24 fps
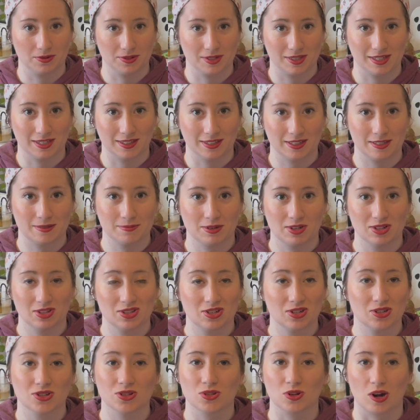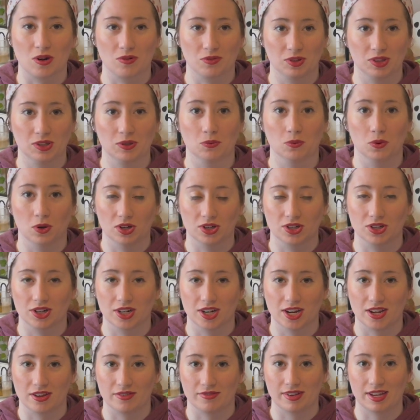see these monsters, so I really wonder
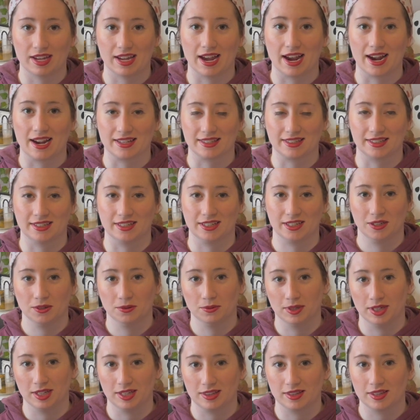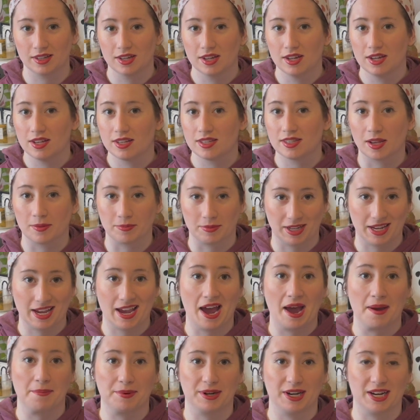if it has to deal with something
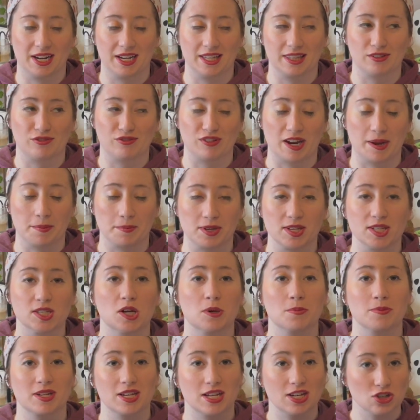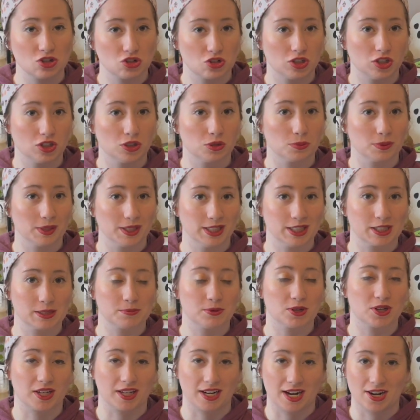happening in the family. So I'm interested to read this
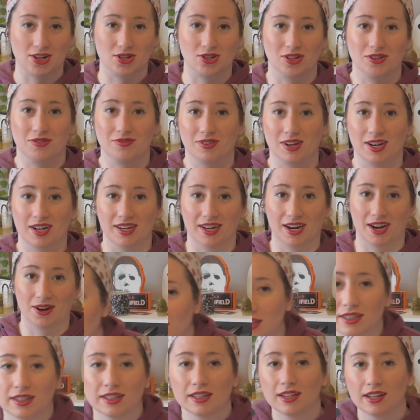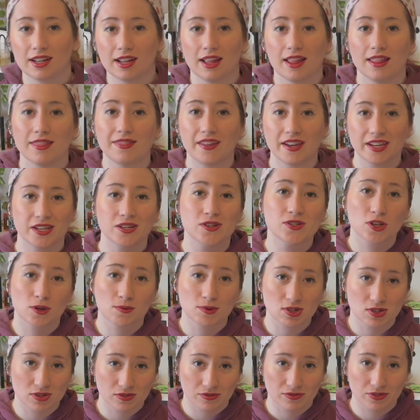book and actually find out. Thank you so
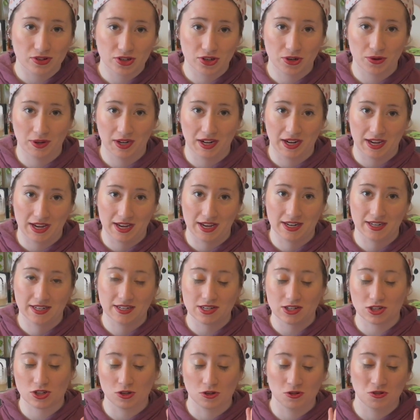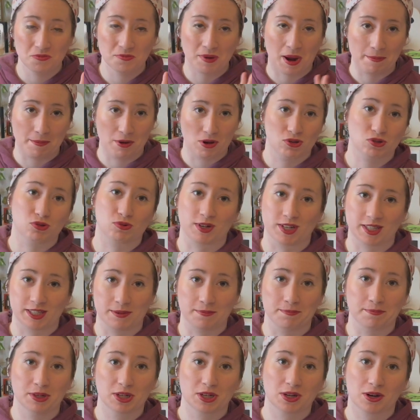much for tuning in to my most recent
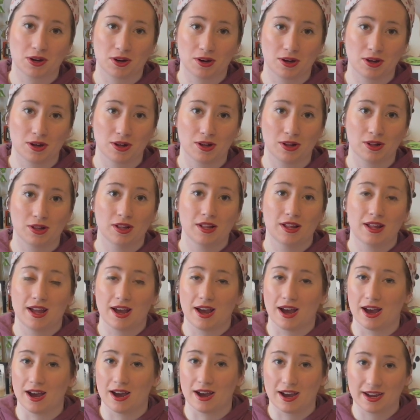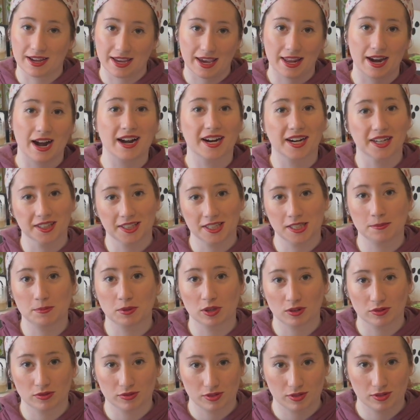book haul. Again, I got these
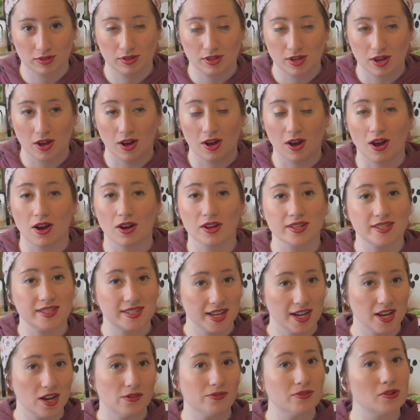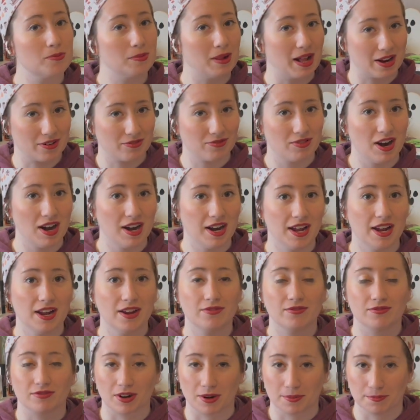books on sale for Black Friday
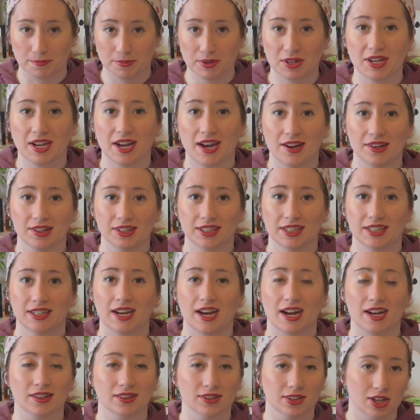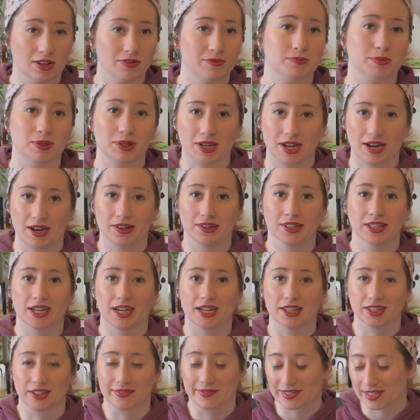from Book Outlet. I love Book Outlet. I
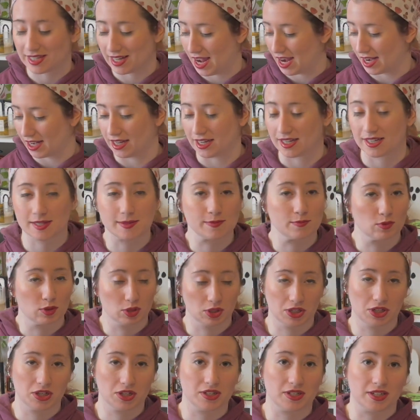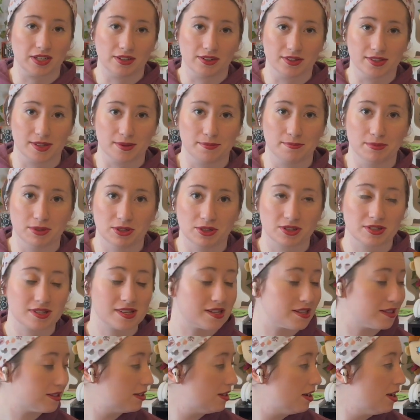love snagging some really good deals on books.
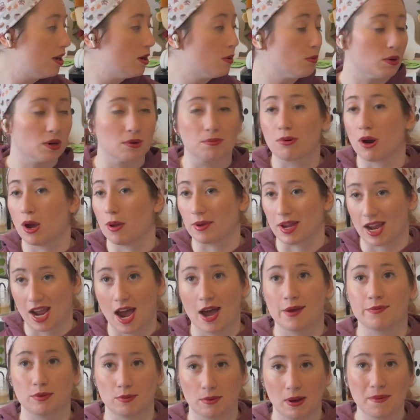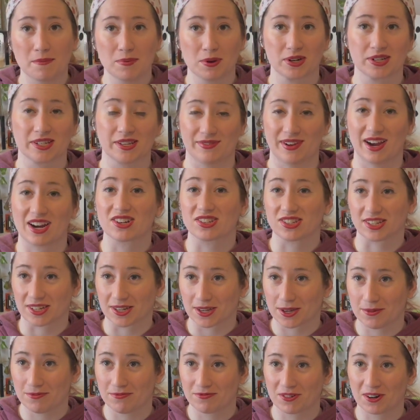It's where probably half of my books have actually
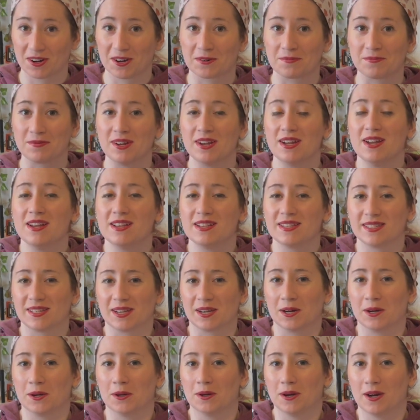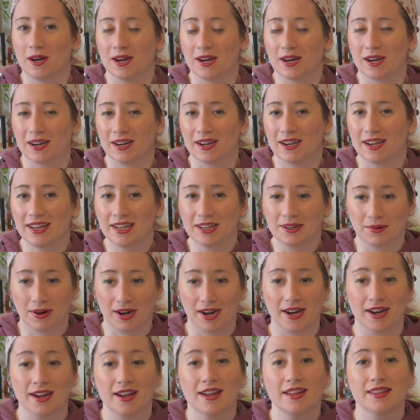come from. So anyway,
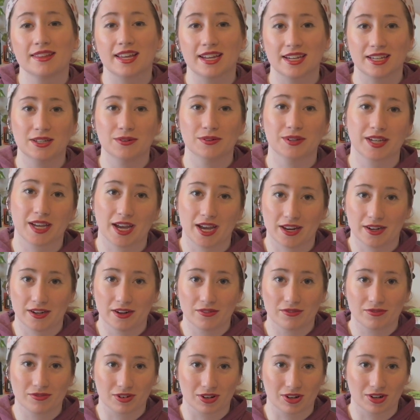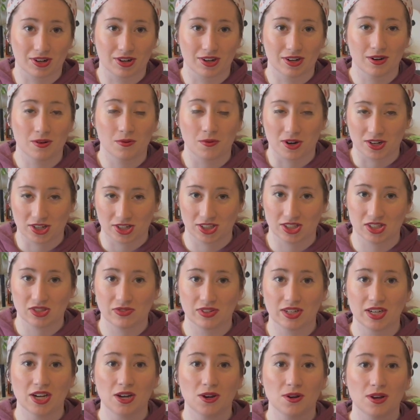thank you again for watching this
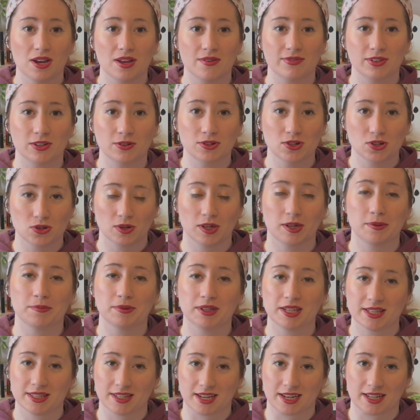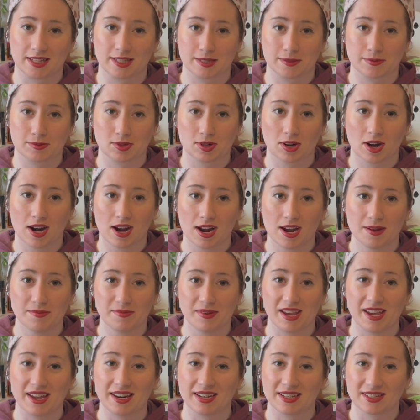video. If you enjoyed it, please like and subscribe.
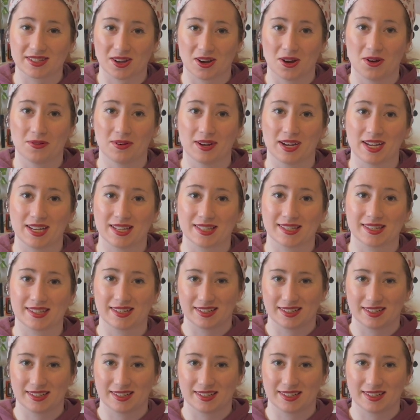And as always,